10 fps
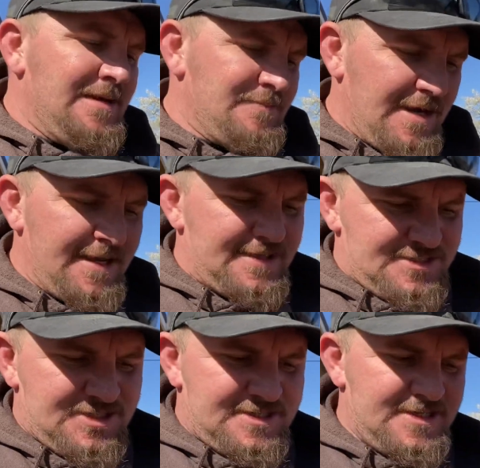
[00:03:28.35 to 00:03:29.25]
But it's
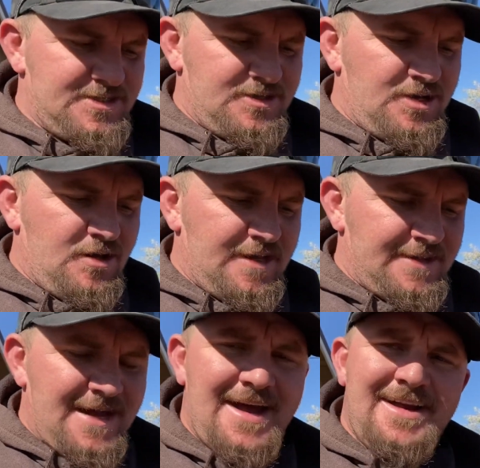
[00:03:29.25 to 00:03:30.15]
just easier to go like
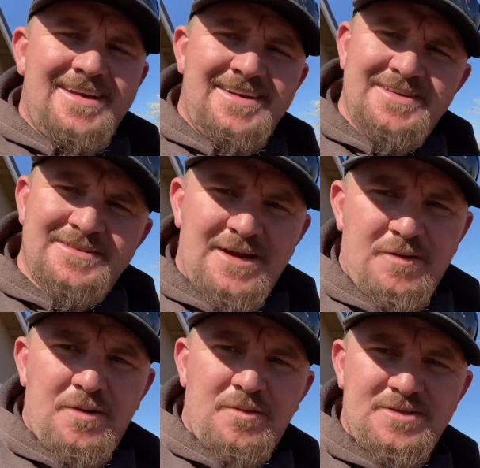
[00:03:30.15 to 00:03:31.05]
that. That
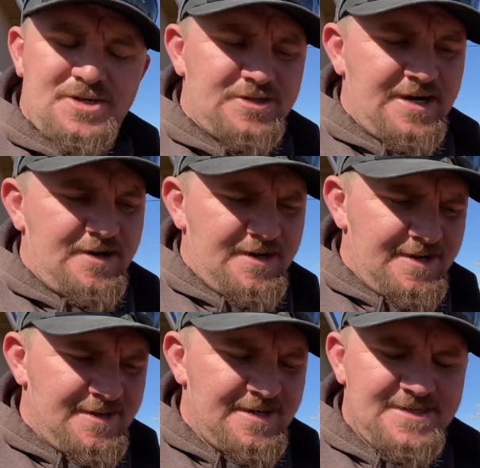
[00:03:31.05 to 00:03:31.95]
way when we start tearing
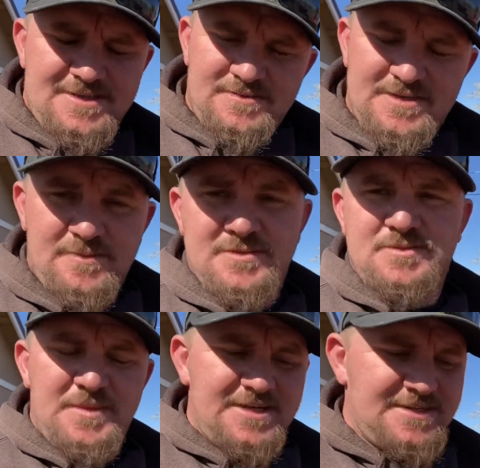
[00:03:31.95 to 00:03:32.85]
into this, if something's
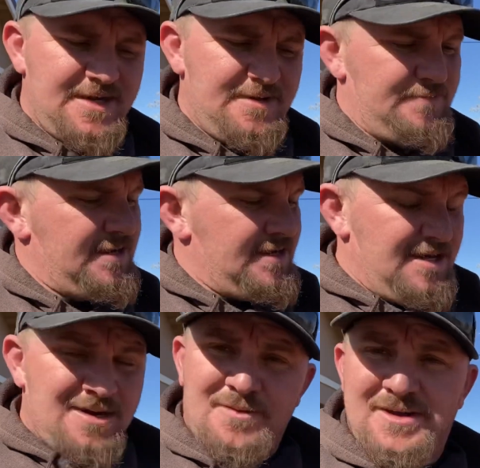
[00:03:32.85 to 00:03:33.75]
messed up,
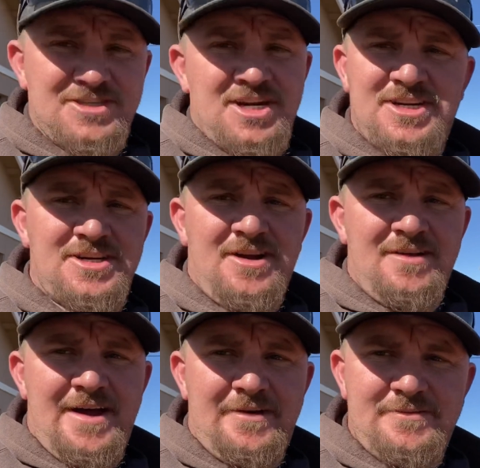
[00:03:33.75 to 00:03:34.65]
we can change it all
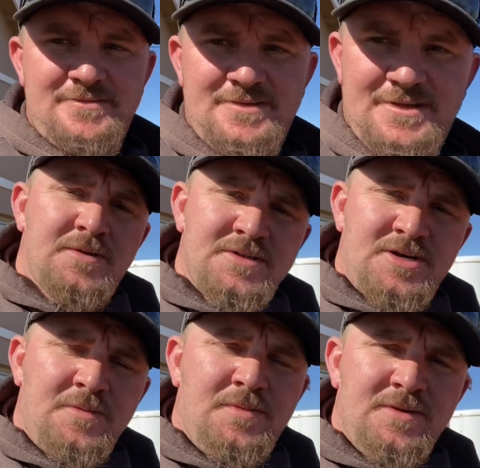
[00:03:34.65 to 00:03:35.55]
out. We're gonna
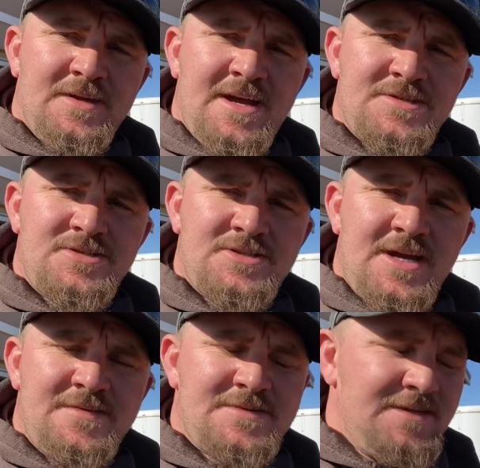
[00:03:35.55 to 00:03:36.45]
start pulling the axle
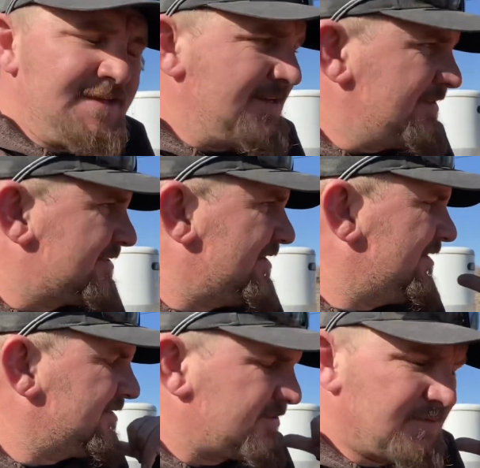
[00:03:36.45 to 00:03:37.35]
shafts on this
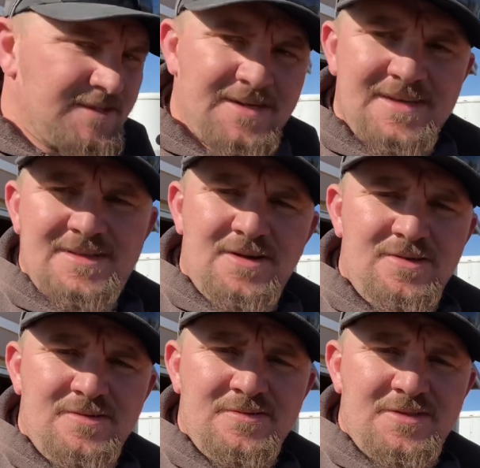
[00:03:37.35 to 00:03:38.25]
so we can get
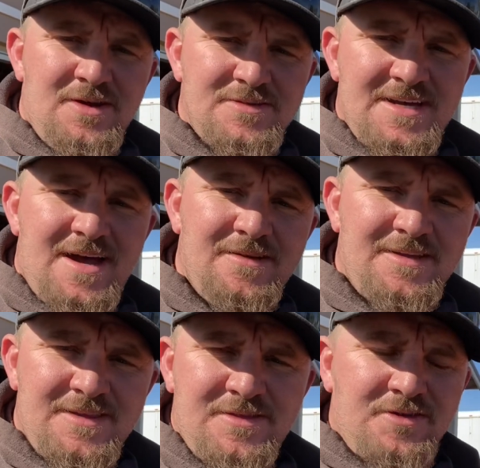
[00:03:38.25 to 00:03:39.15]
those out,
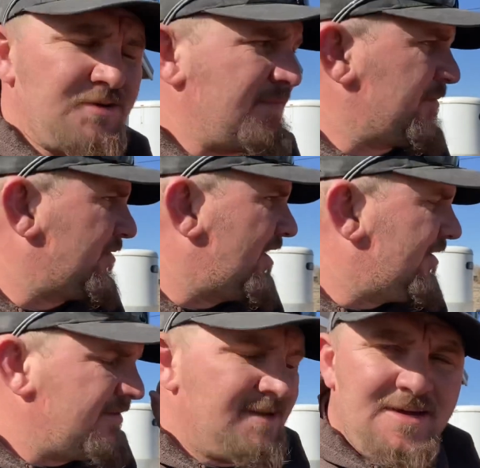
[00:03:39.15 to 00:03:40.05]
get the third member out.